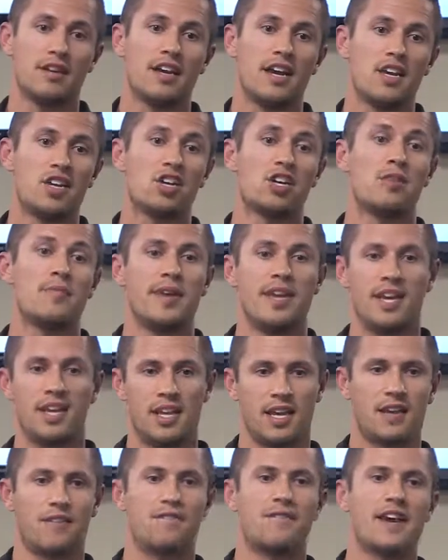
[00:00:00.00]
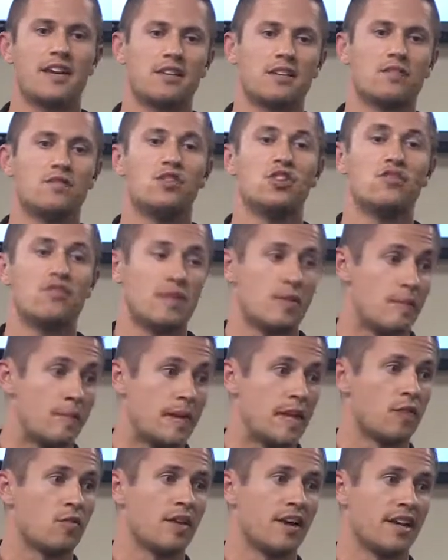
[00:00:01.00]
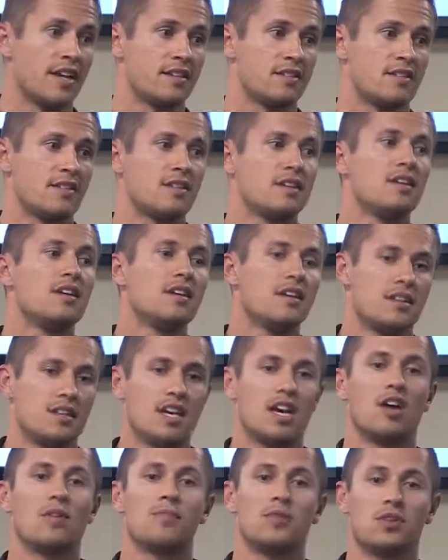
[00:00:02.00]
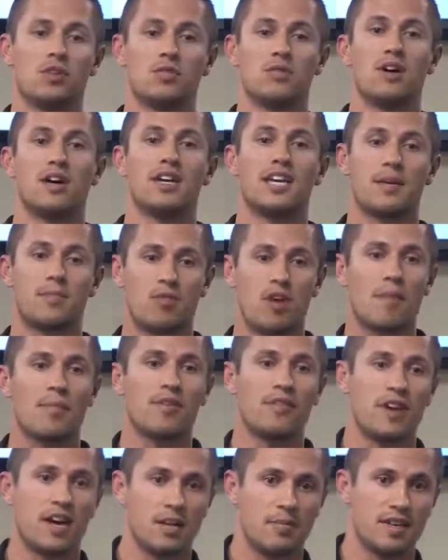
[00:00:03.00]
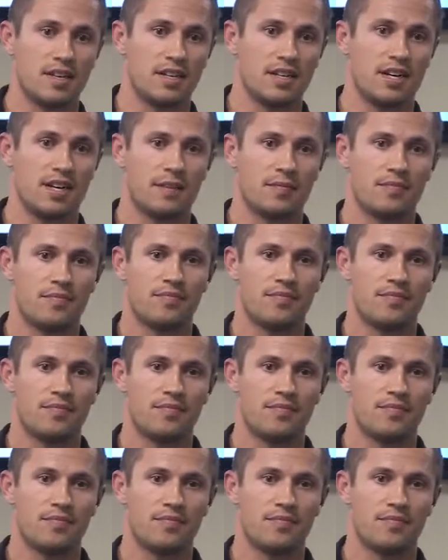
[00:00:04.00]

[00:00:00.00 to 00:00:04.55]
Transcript: And you're going to be getting effective UVB rays to help you get proper vitamin D.